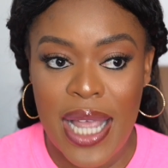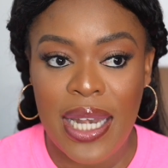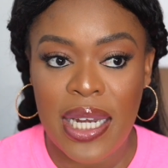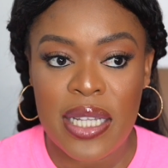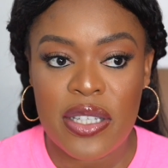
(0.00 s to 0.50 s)
I
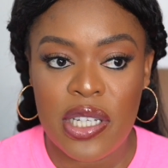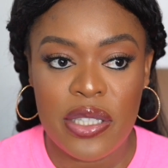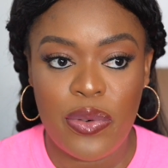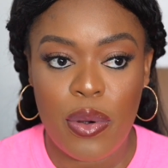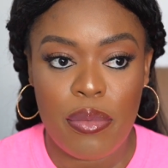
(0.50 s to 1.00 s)
learned
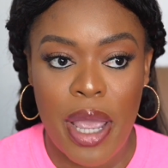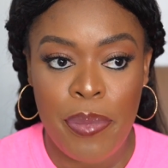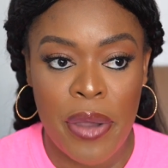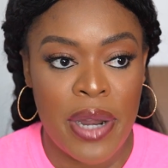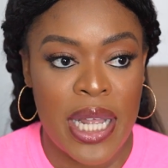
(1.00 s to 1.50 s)
this from my
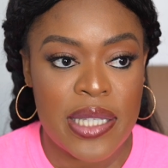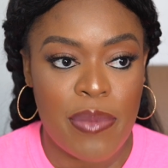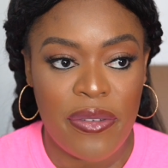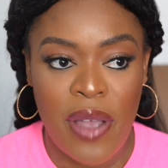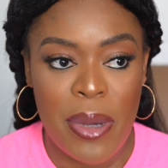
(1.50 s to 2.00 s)
parents,
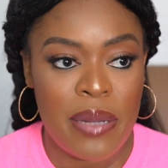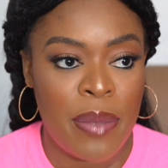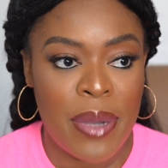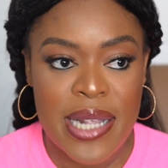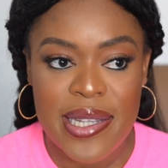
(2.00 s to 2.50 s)
my family
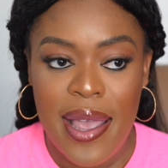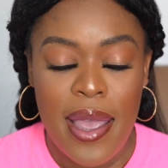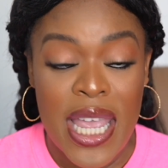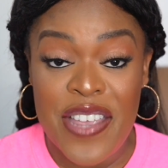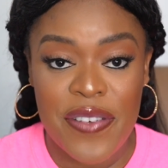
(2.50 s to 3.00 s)
members,
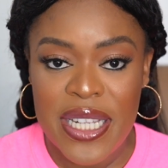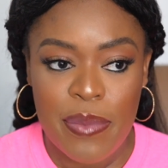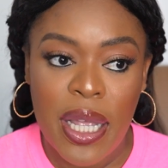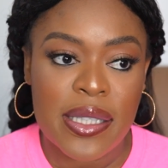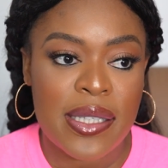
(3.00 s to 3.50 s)

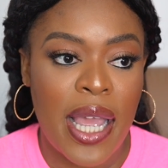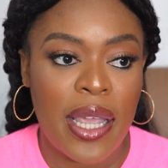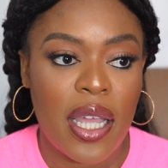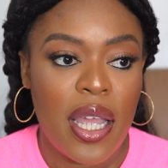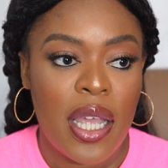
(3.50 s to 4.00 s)
investments.
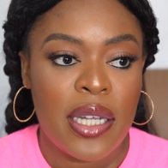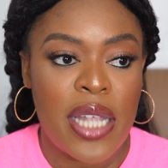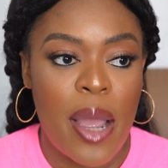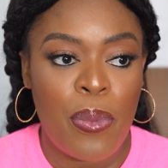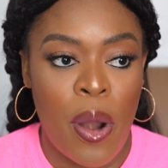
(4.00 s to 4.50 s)
Like,
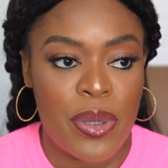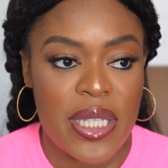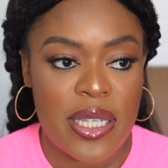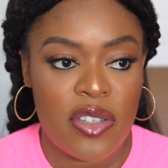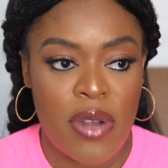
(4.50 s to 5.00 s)
there are
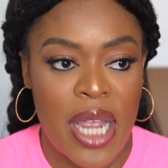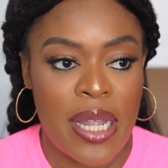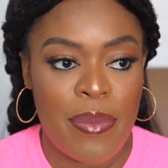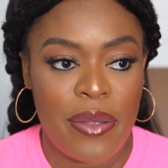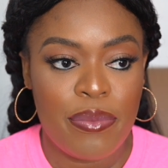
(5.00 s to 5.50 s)
properties, right,
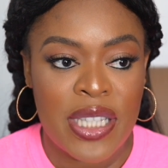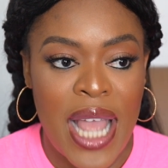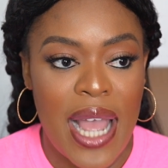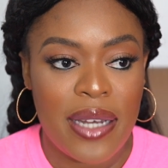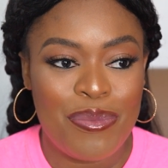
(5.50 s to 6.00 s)
that my
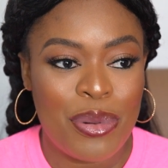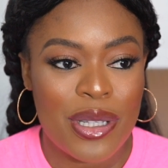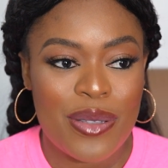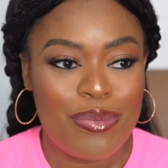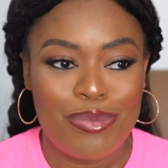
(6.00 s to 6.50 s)
dad
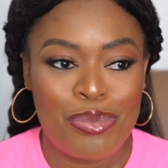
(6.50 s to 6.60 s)
bought.